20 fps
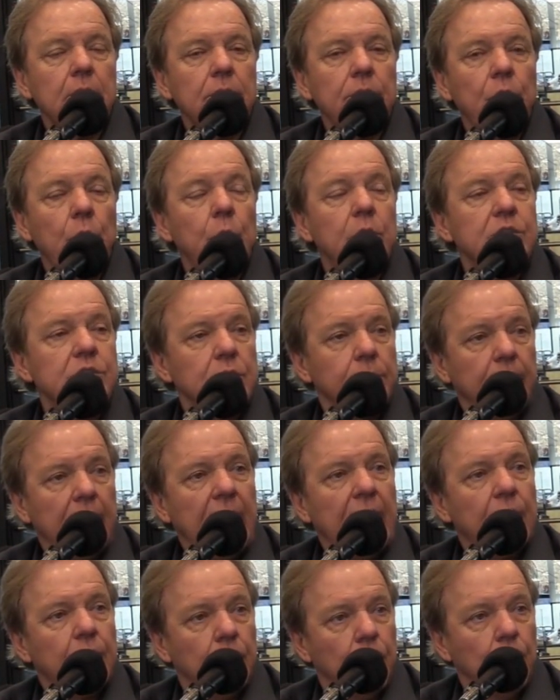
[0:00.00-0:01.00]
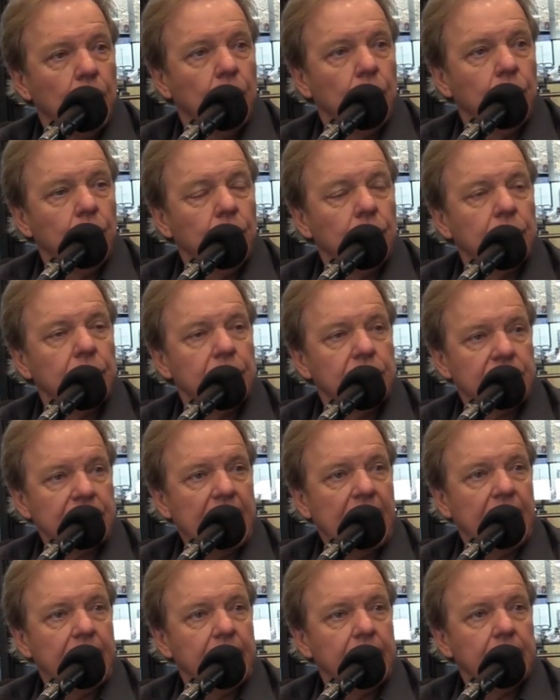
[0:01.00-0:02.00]
U.S. Tobacco
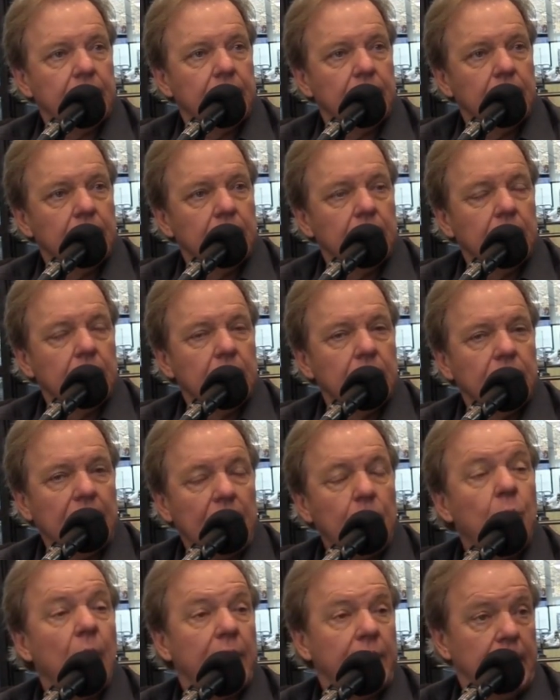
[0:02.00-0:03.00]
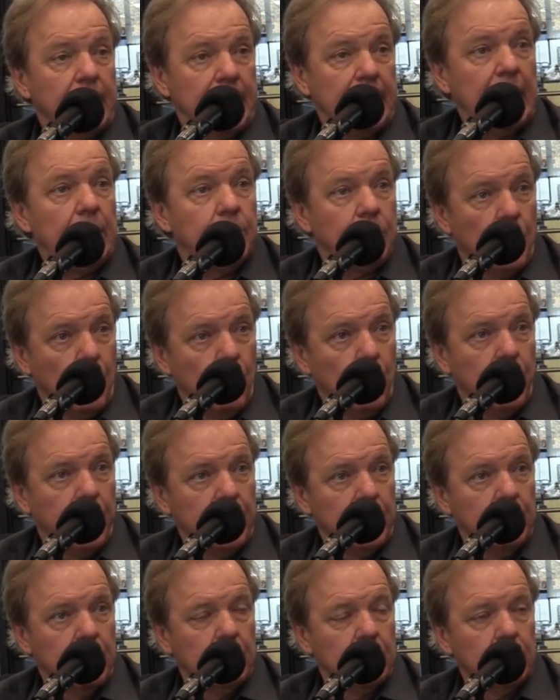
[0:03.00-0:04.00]
decided they wanted to keep
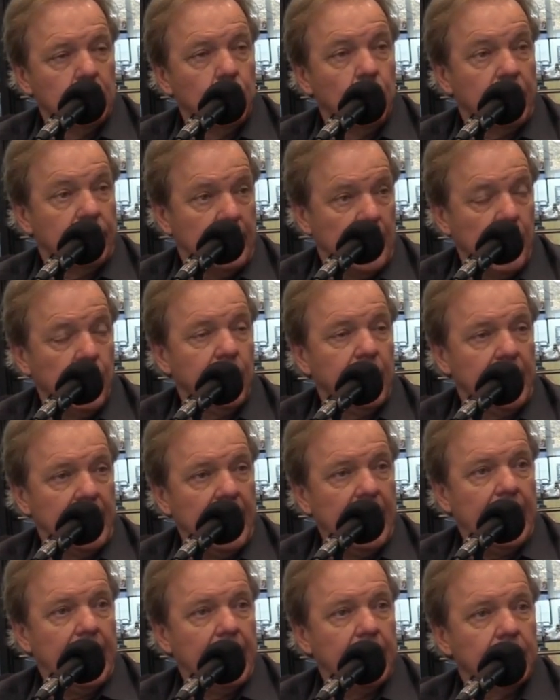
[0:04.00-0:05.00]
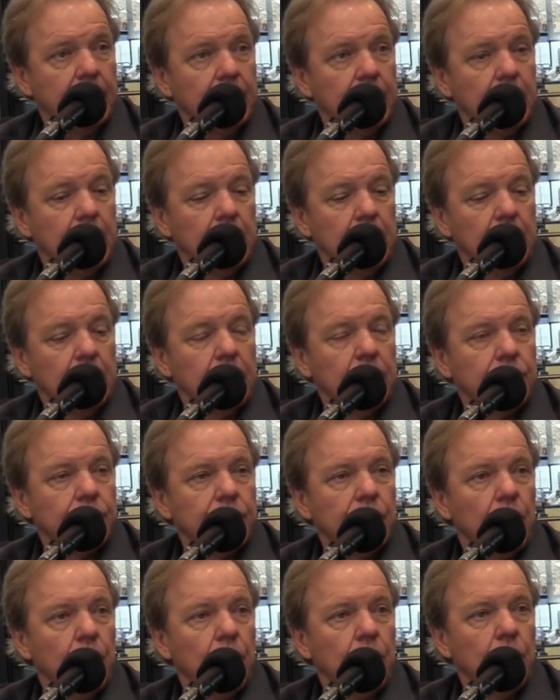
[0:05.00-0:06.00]
going with Harry Gant.
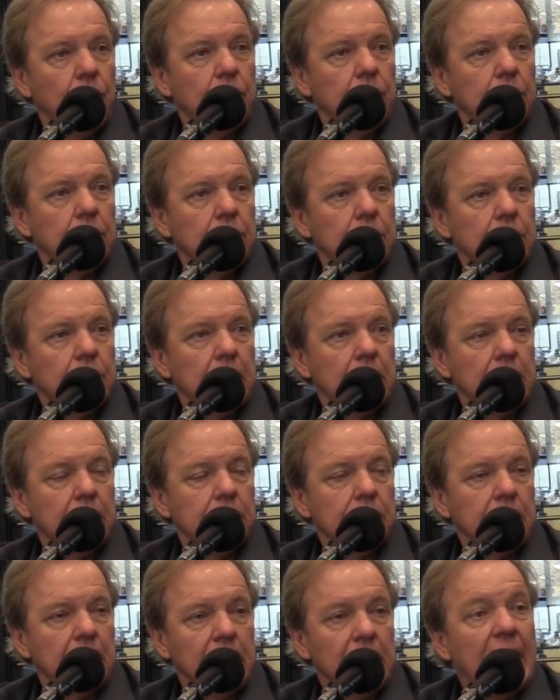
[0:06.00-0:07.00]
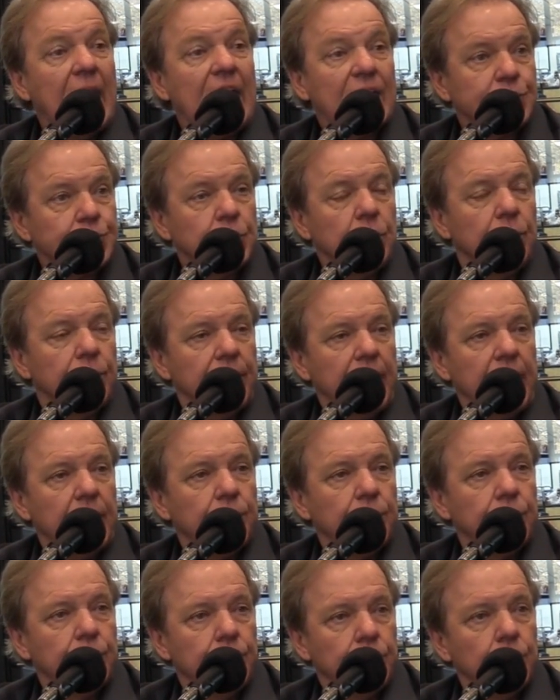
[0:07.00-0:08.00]
So the logical
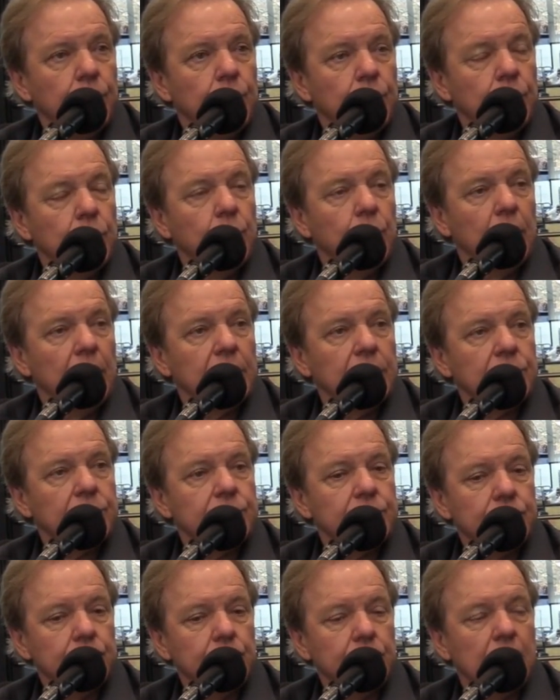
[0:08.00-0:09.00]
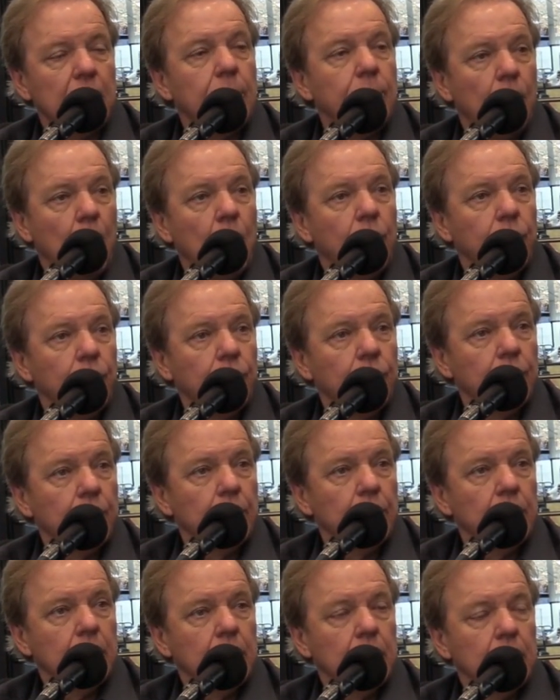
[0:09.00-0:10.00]
thing to do was to come over
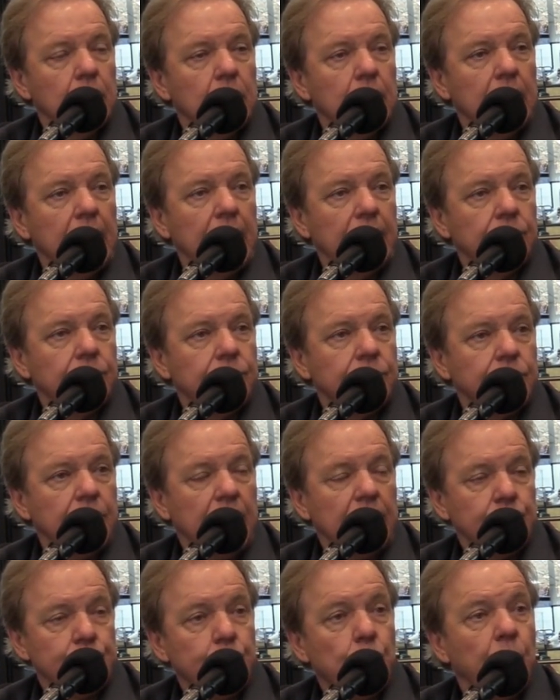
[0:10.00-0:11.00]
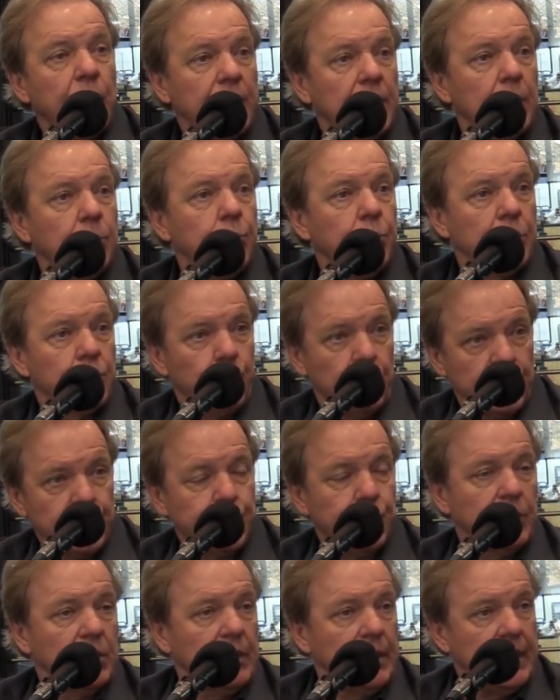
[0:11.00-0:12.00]
and join up with
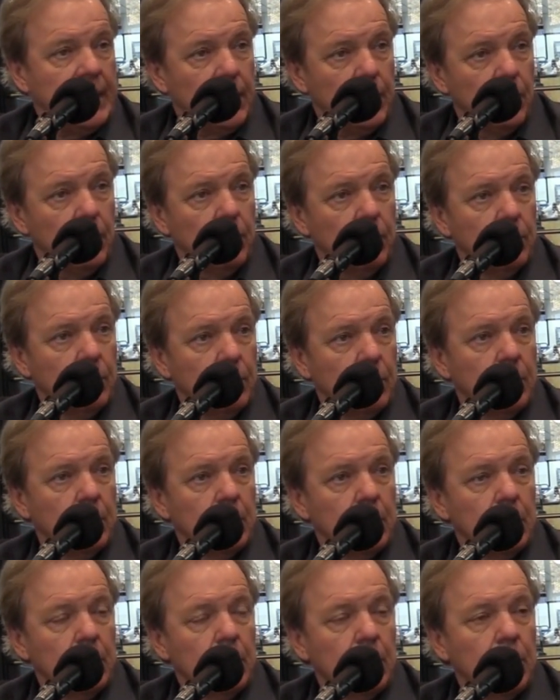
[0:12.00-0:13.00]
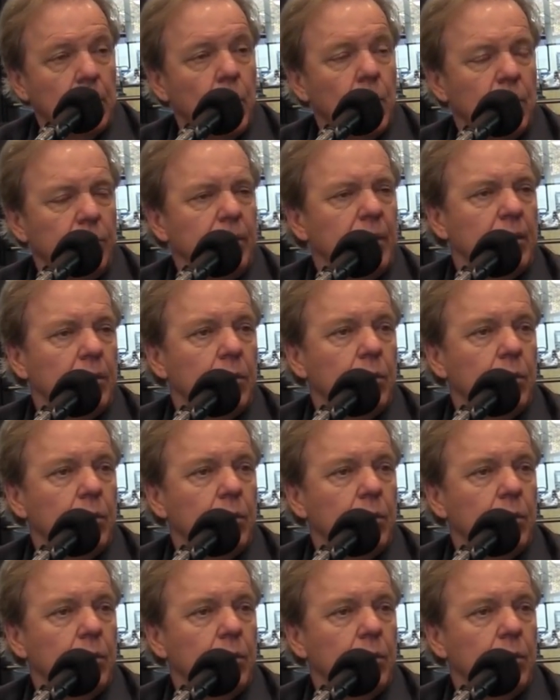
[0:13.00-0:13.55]
Richard and Leo, who